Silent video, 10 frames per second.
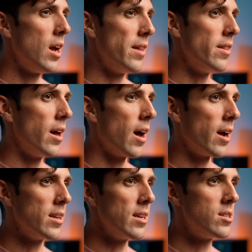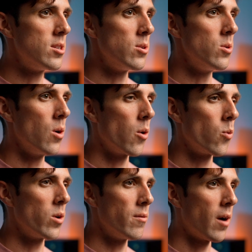and that I need to
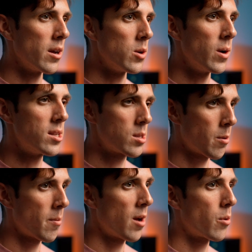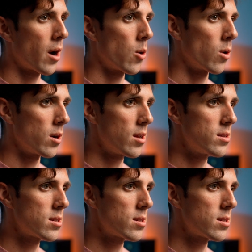reevaluate some of my priorities.